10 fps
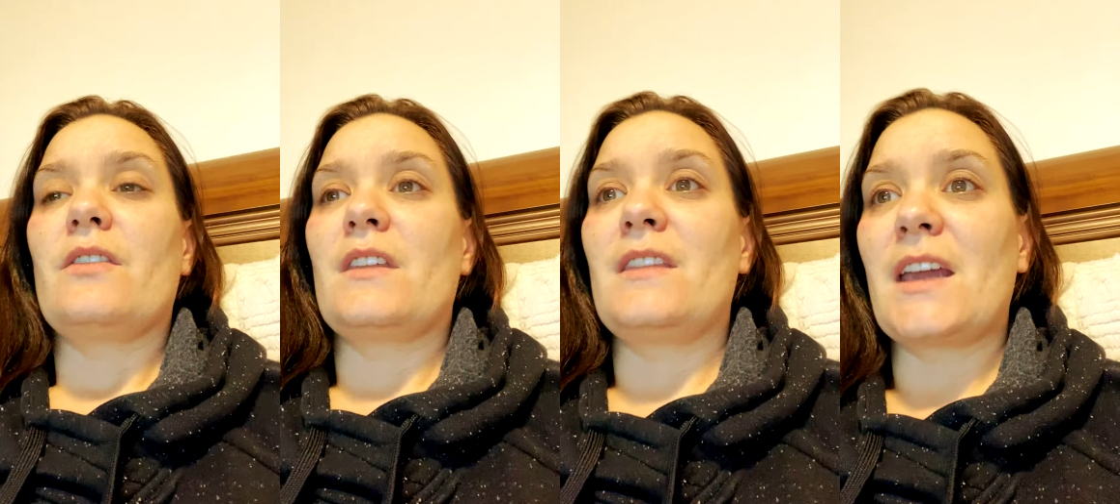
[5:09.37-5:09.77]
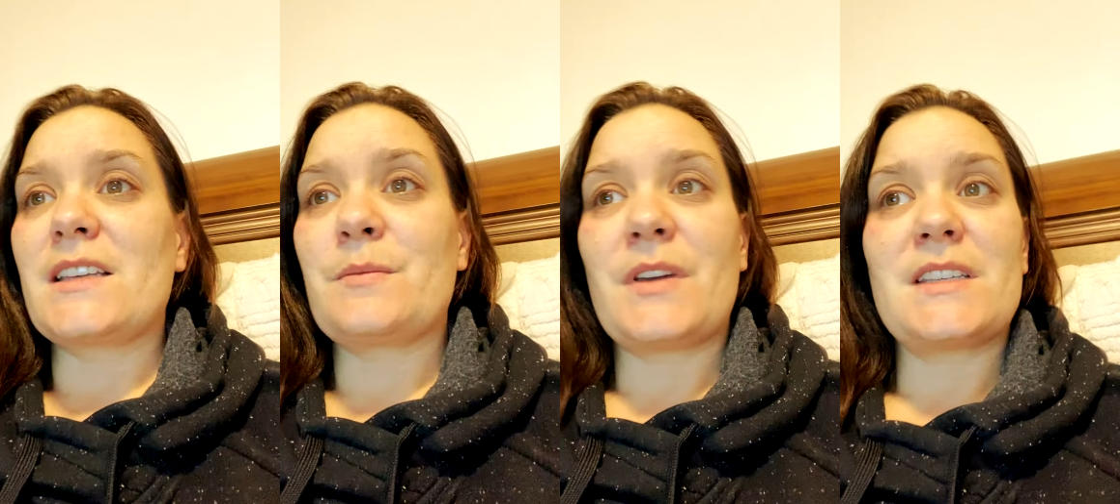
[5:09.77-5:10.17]
The
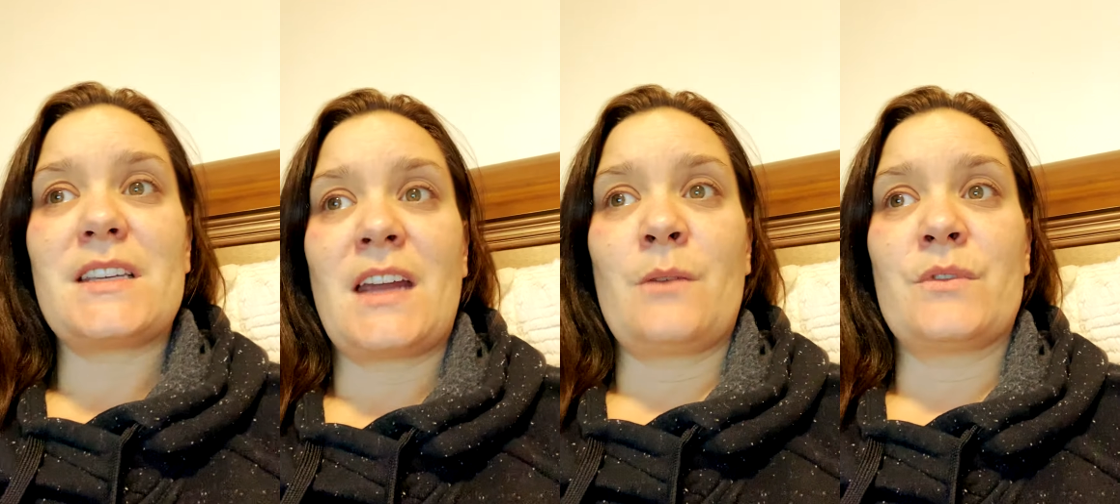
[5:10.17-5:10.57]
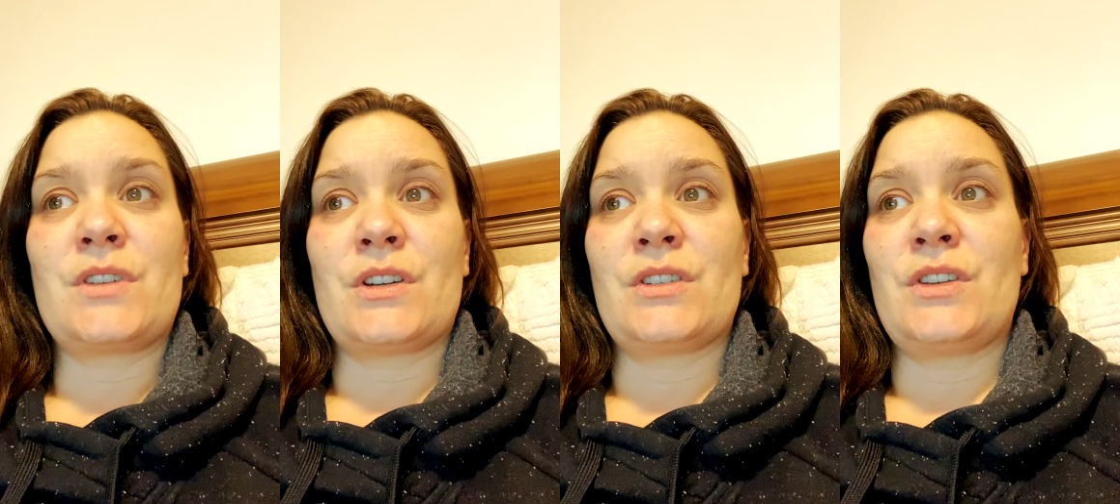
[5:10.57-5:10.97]
next place that I will
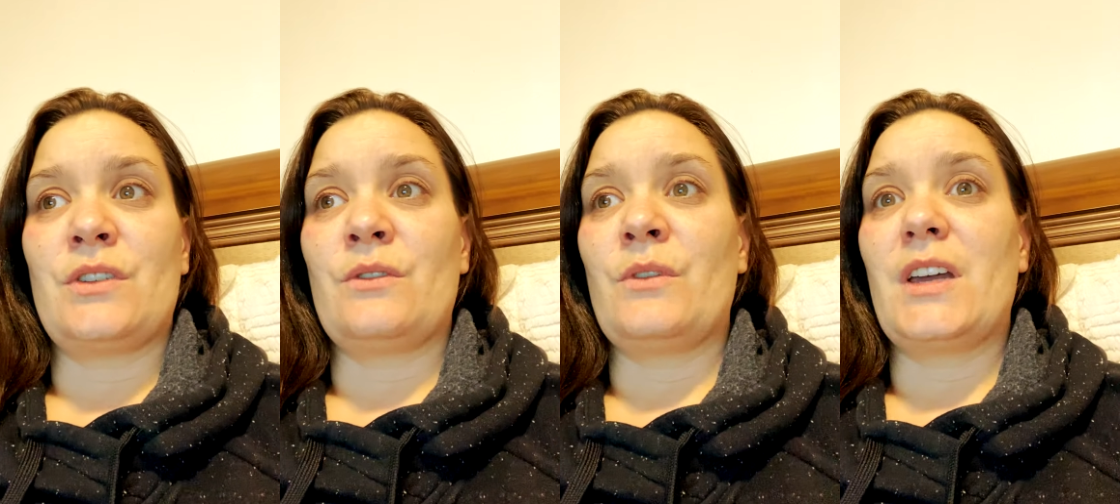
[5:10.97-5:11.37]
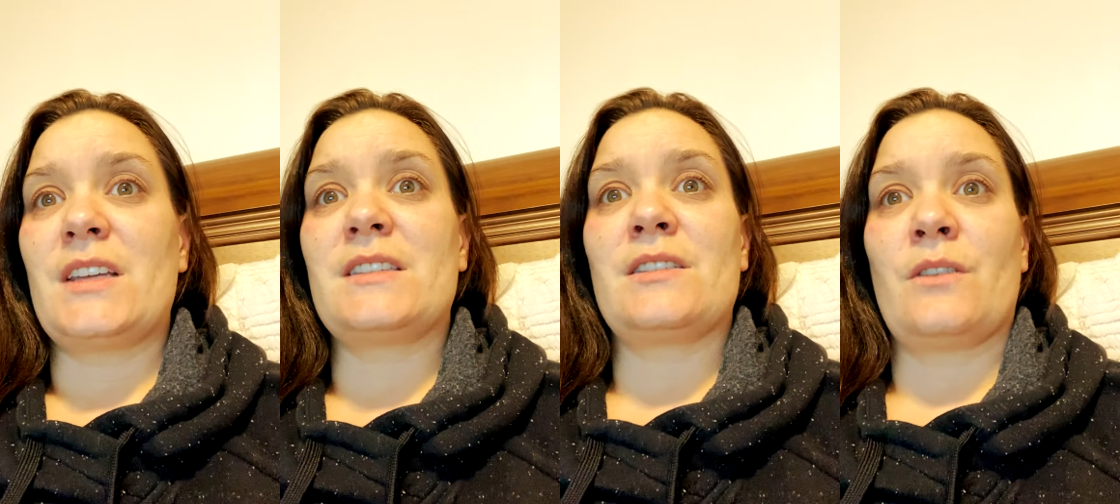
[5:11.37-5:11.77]
turn to
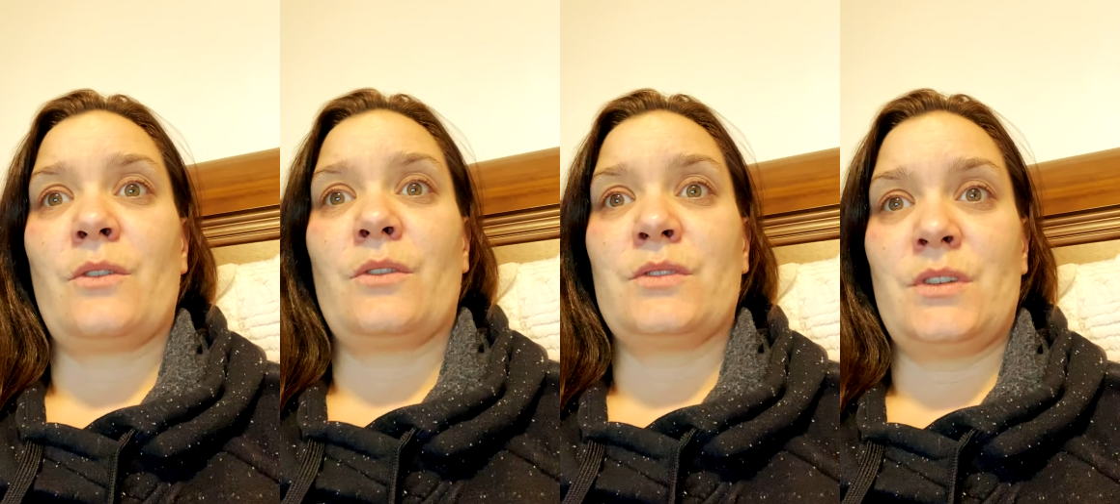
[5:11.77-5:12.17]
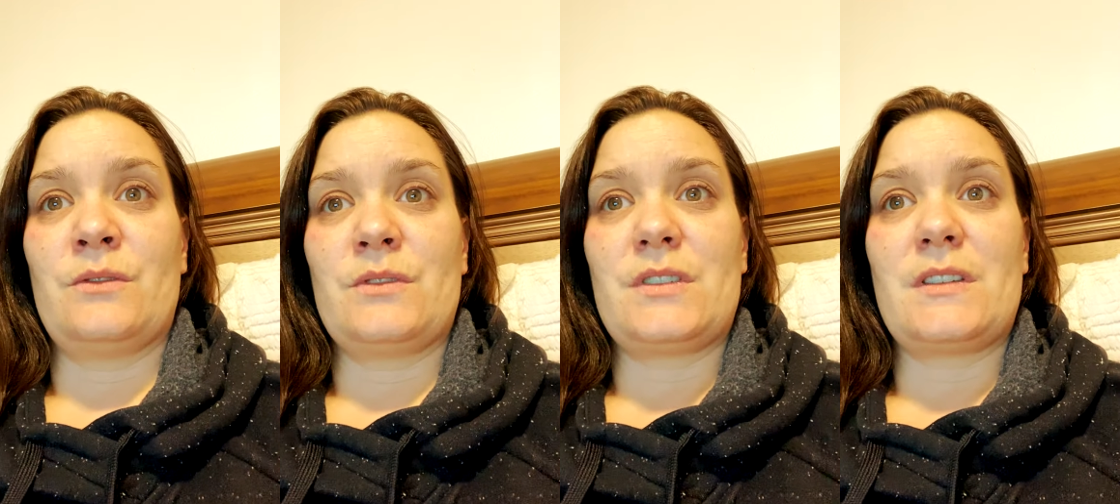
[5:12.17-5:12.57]
is the local
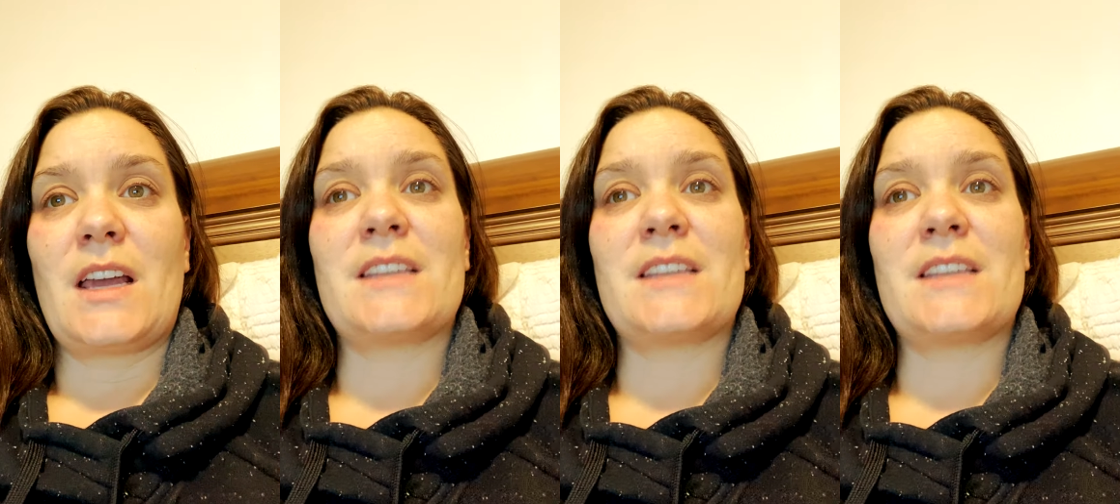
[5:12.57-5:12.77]
news,